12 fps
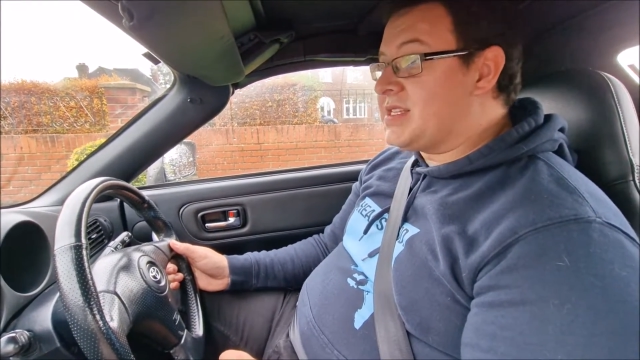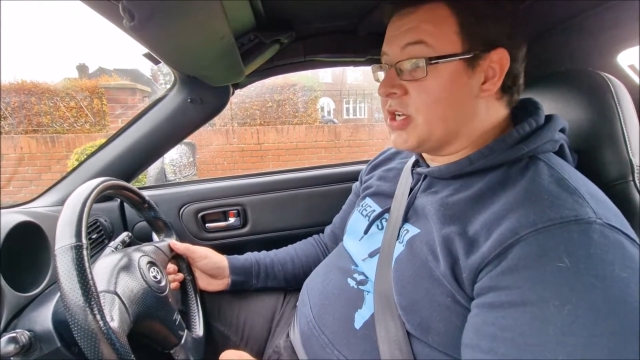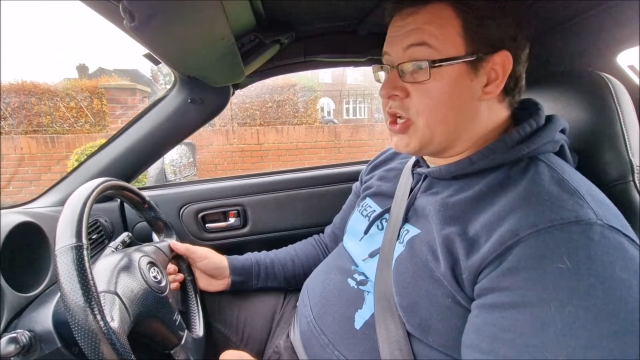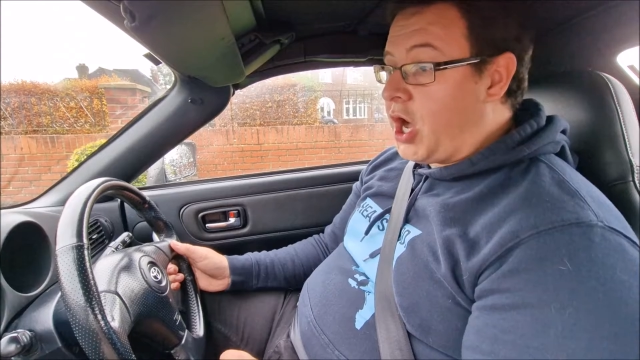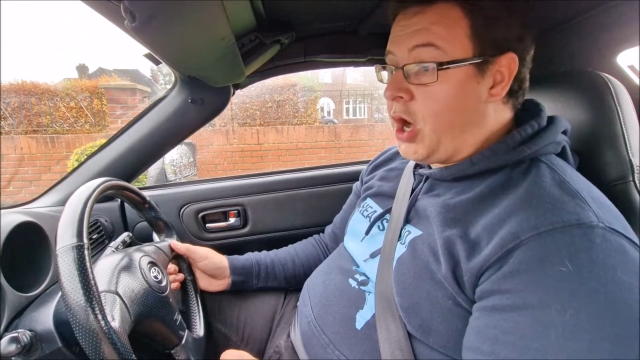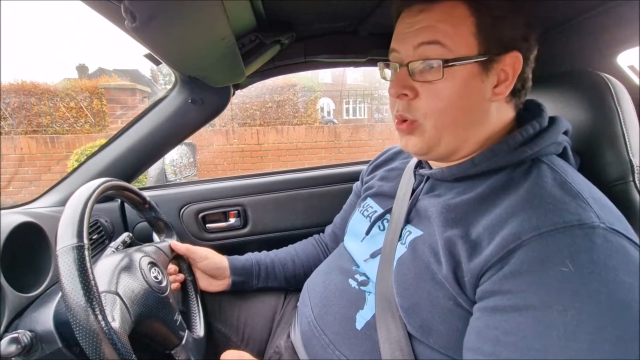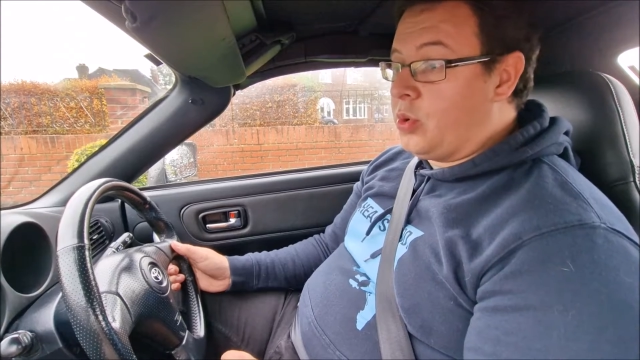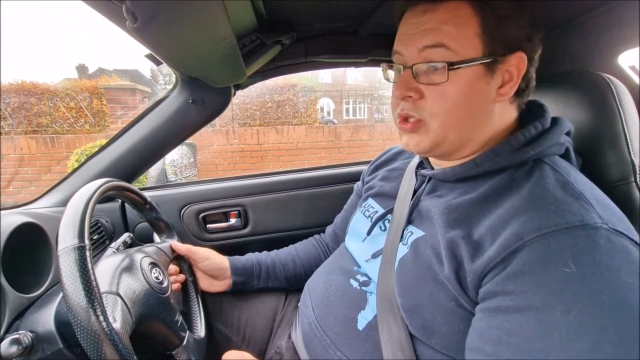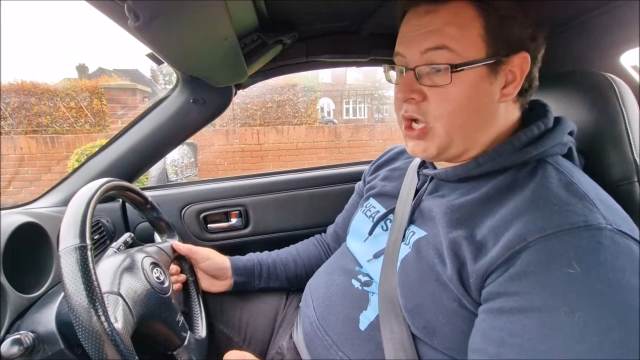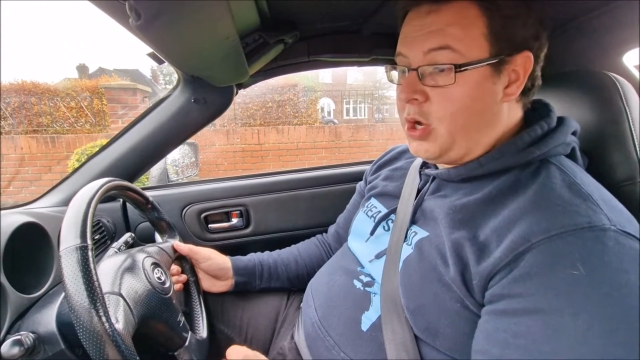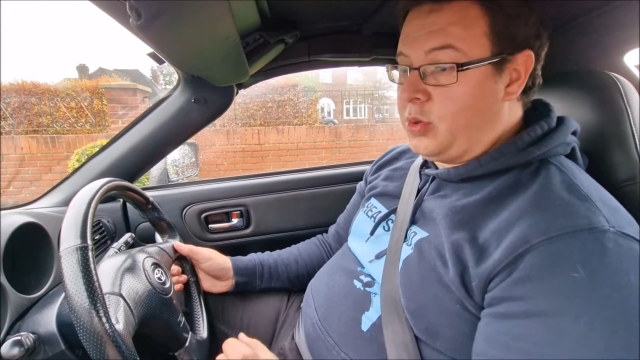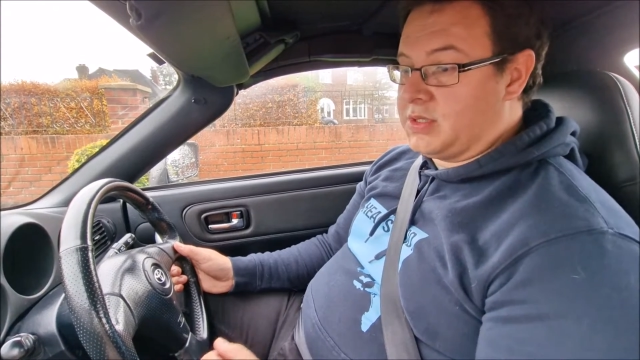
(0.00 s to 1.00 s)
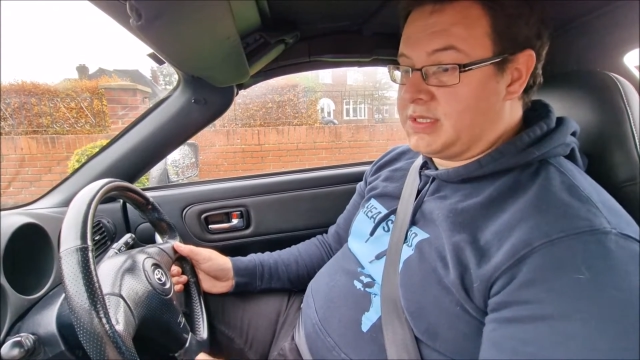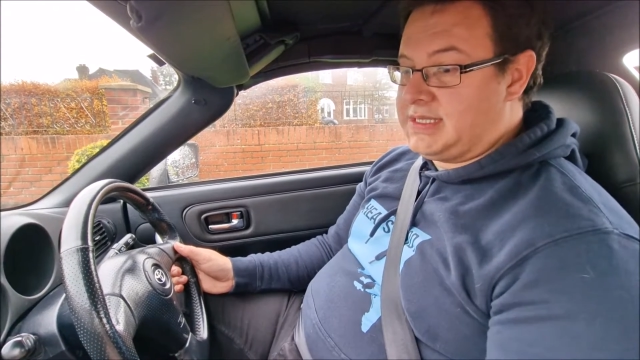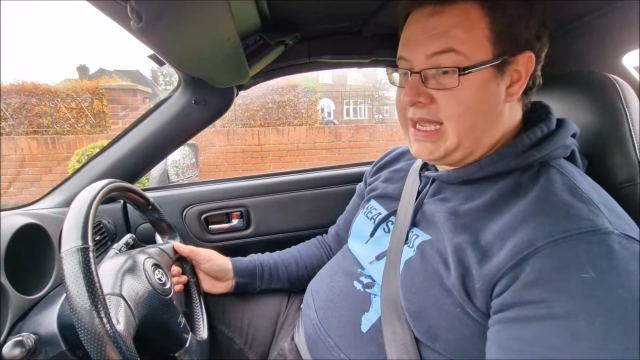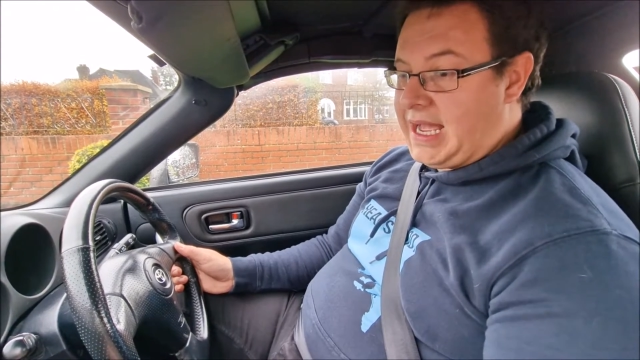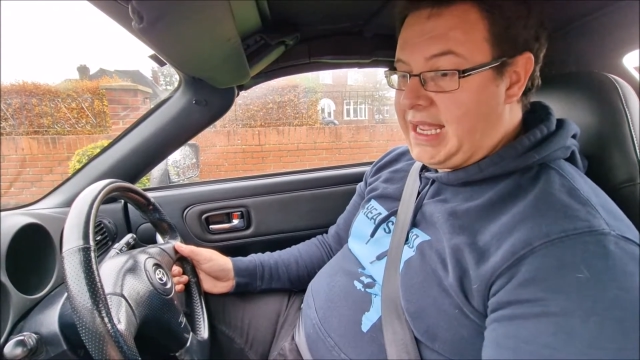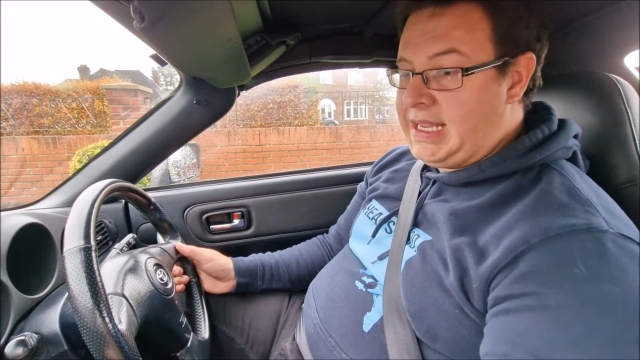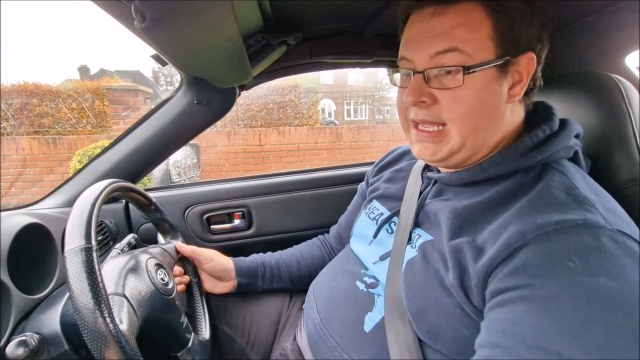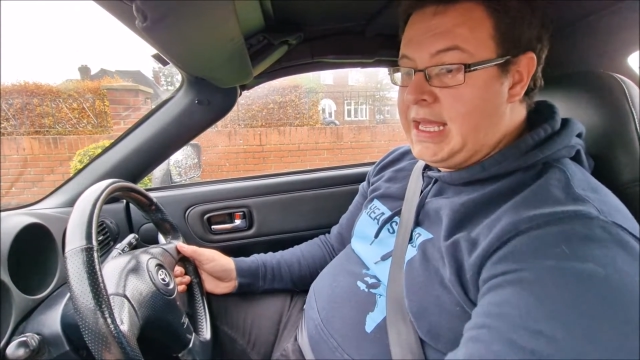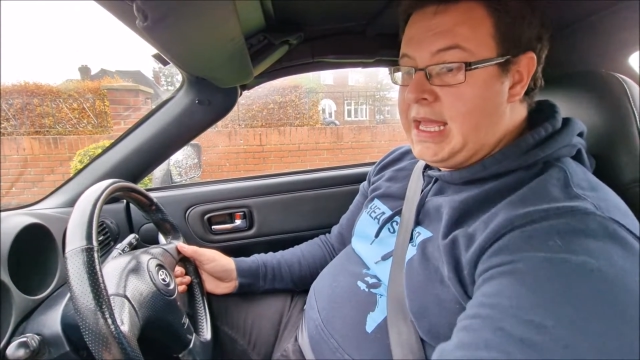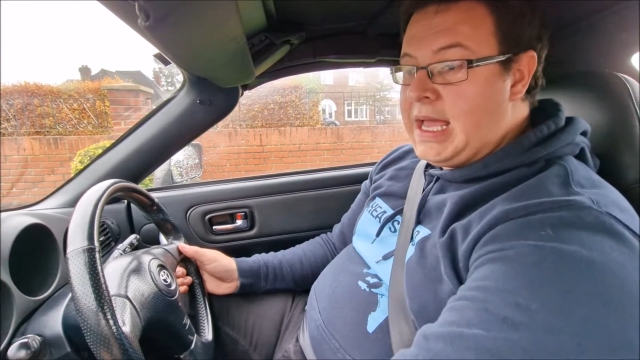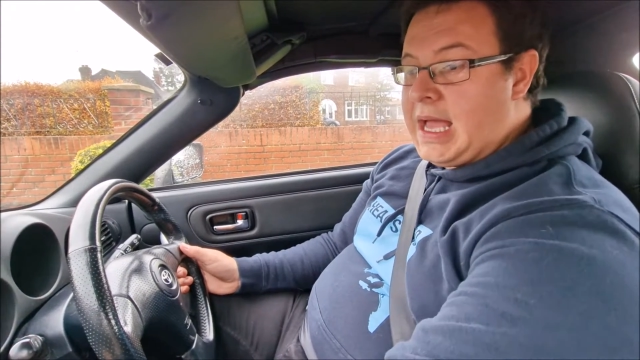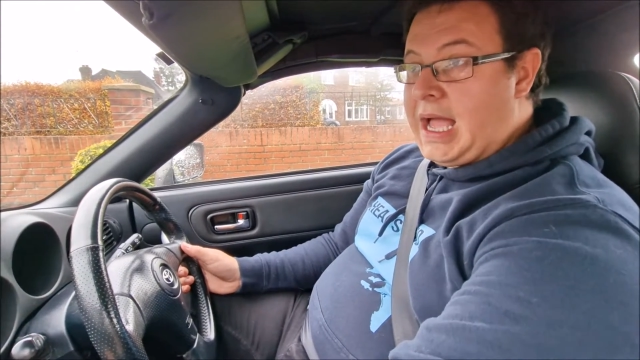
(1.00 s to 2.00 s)
It is a cold old day,
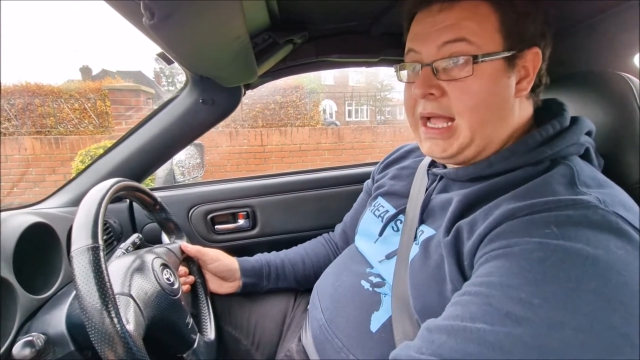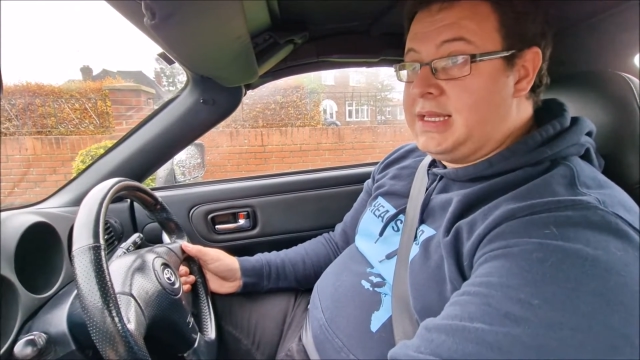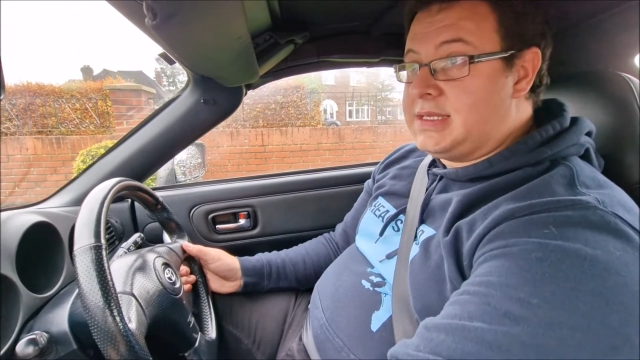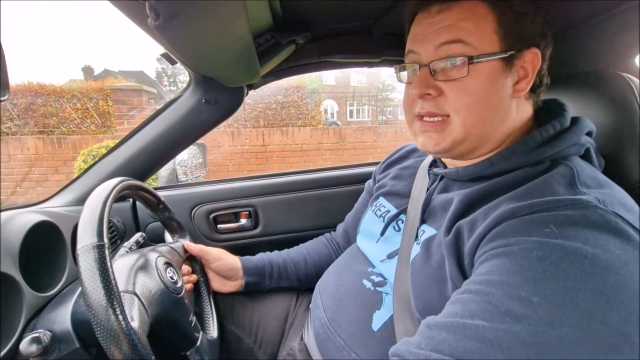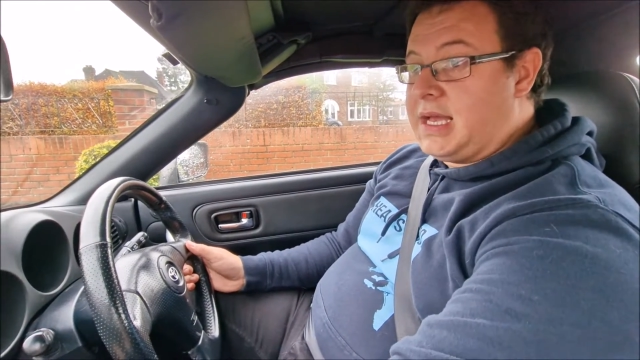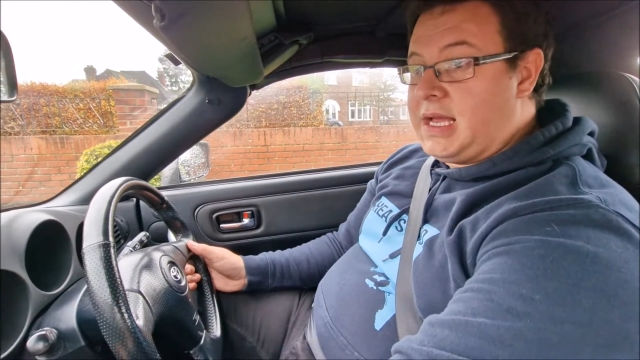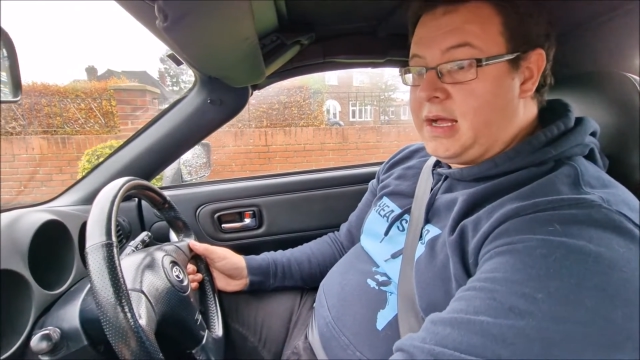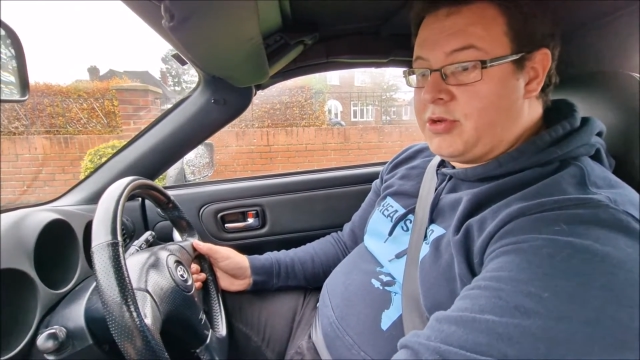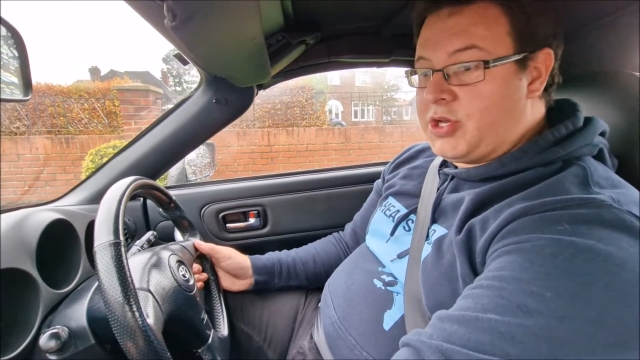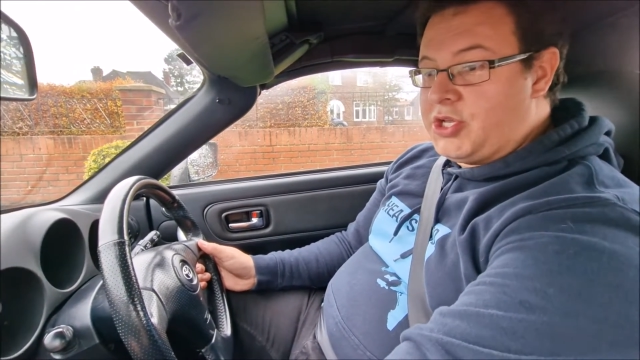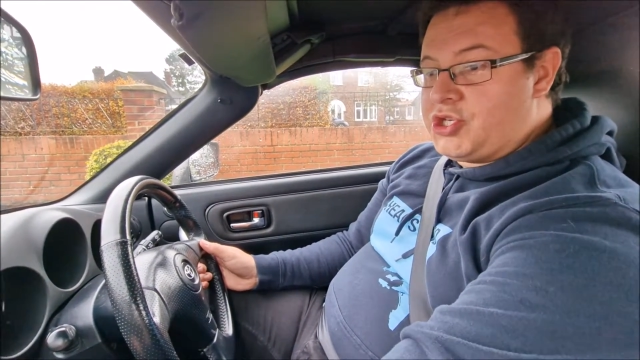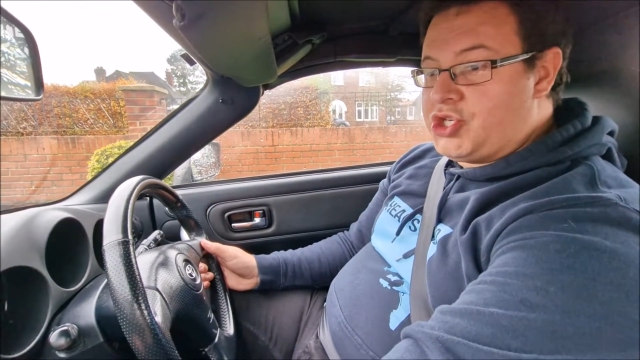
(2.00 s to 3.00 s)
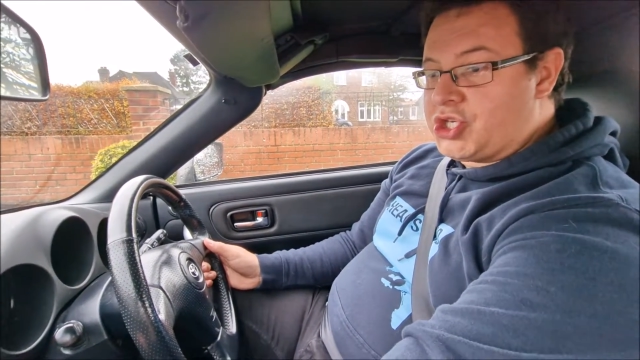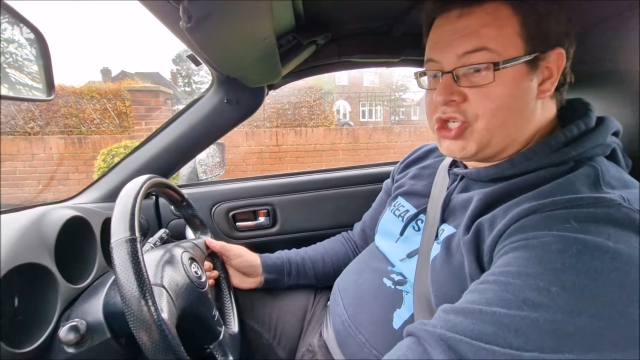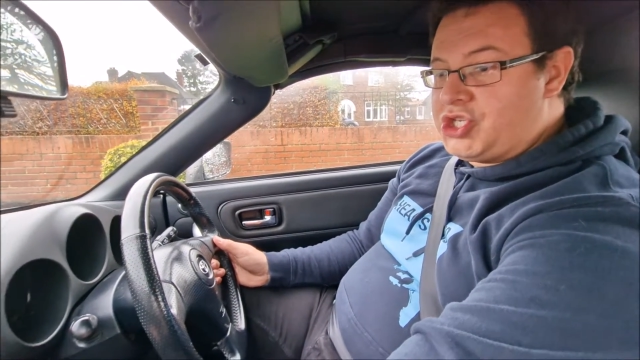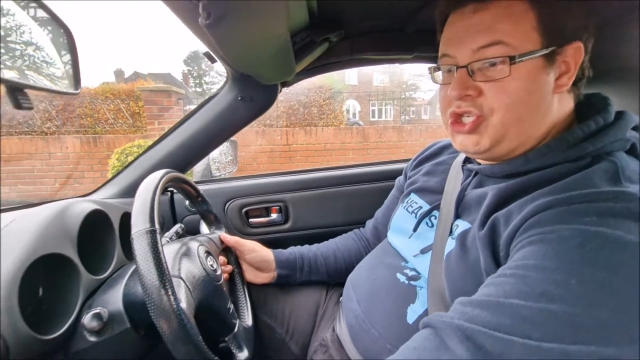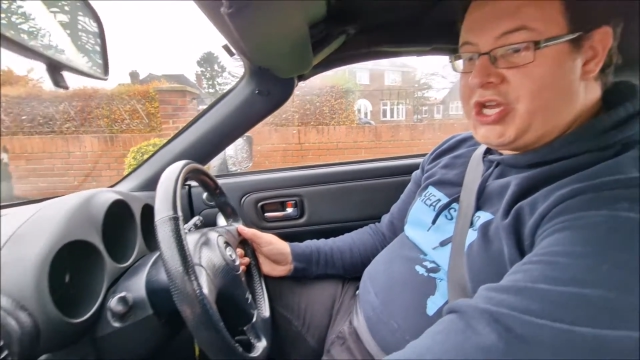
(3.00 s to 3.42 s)
and I'm going to just